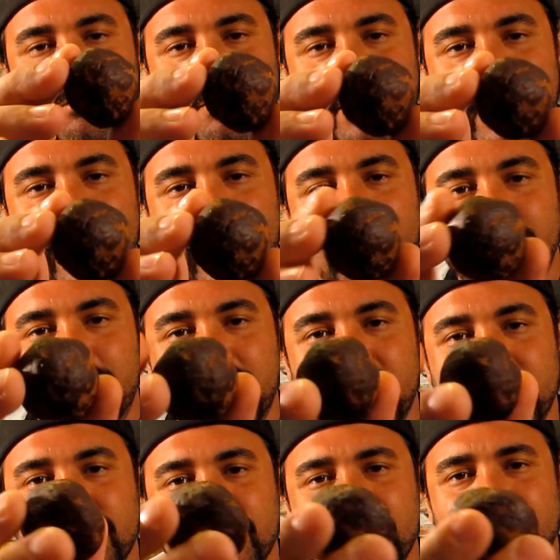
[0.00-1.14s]
big
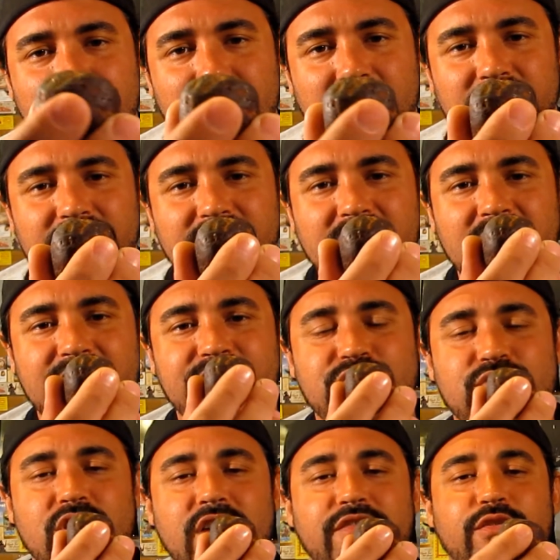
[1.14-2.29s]
piece of chocolate. Nice
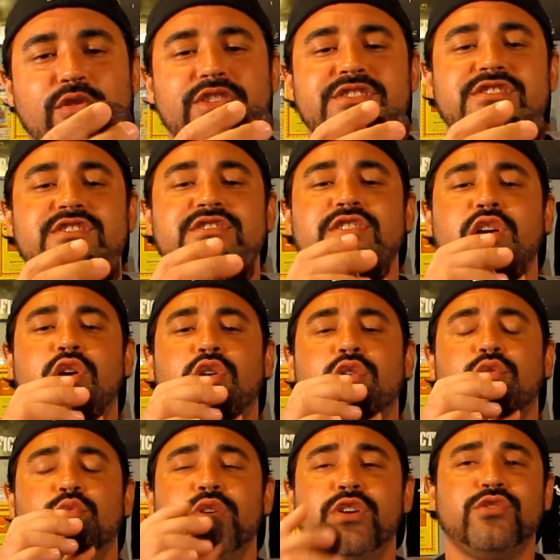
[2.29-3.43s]
truffle. This is
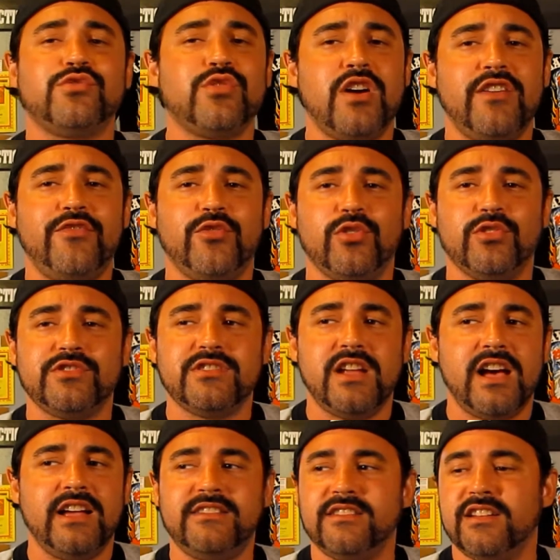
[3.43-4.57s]
real truffles,
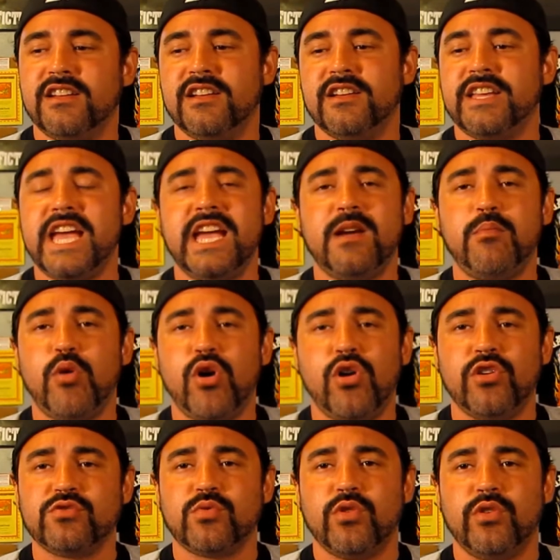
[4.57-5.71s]
not cake
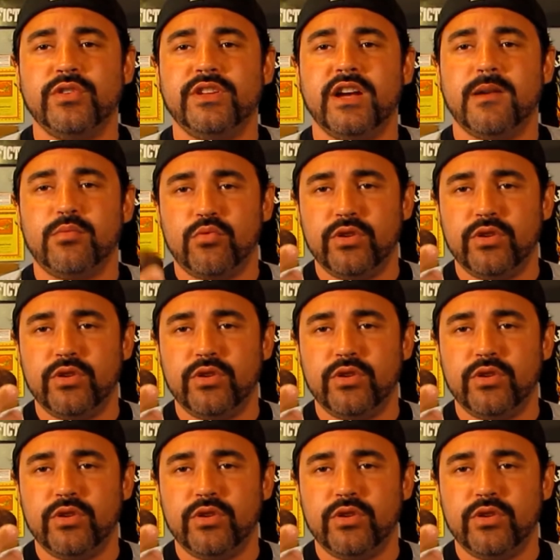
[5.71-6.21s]
balls rolled up.